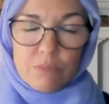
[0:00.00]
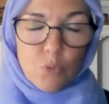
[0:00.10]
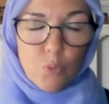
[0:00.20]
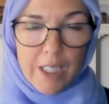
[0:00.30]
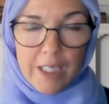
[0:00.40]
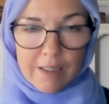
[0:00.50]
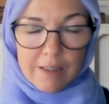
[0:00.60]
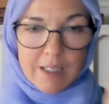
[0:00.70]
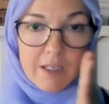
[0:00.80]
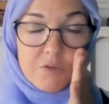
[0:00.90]
reading
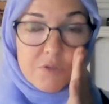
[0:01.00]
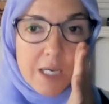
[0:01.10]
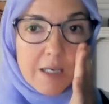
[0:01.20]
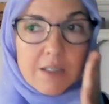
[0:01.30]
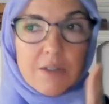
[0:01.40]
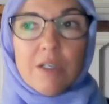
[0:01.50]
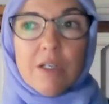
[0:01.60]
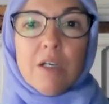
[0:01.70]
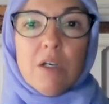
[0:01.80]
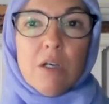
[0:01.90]
that I've done,
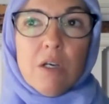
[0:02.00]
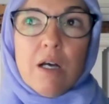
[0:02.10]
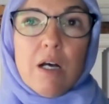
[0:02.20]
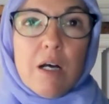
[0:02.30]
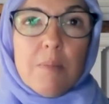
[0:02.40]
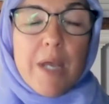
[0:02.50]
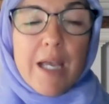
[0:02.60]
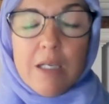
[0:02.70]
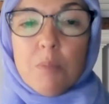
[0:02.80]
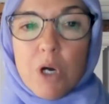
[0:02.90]

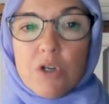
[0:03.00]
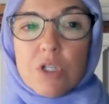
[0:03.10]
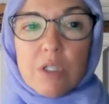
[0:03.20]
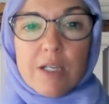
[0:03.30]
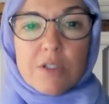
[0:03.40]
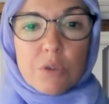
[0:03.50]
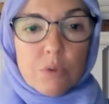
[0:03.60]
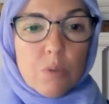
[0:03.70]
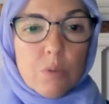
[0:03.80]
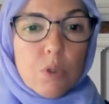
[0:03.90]
any marginalized
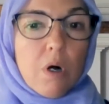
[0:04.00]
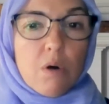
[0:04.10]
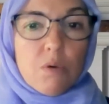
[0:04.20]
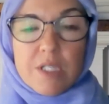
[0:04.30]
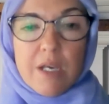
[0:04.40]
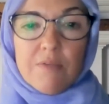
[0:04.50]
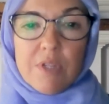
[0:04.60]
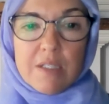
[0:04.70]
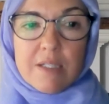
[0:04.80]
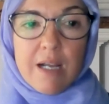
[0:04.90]
group will always have
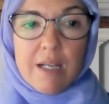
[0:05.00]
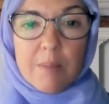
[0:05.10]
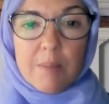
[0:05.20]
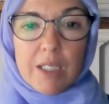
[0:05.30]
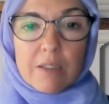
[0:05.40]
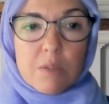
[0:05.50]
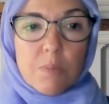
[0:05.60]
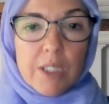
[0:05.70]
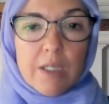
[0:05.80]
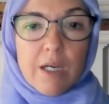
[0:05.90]
these dynamics,
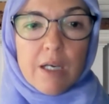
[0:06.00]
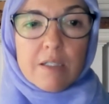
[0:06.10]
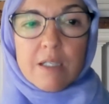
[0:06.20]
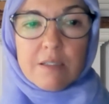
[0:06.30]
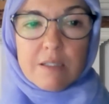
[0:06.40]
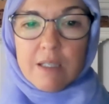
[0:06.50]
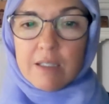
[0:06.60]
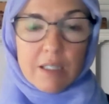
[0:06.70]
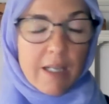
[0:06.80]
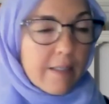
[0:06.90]
because
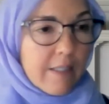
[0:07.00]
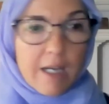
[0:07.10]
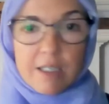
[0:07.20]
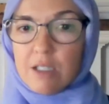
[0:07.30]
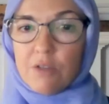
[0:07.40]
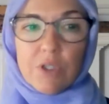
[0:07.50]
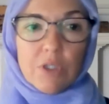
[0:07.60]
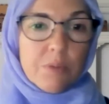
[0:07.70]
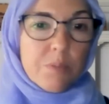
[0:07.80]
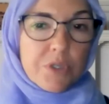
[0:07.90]
it's like the idea of the
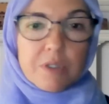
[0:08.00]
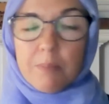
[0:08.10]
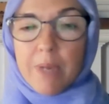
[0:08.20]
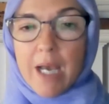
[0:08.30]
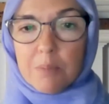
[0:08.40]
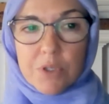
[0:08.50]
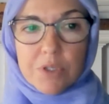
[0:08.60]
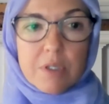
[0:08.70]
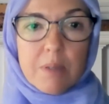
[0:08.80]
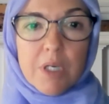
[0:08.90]
good Muslim, bad
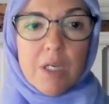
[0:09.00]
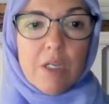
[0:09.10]
Muslim.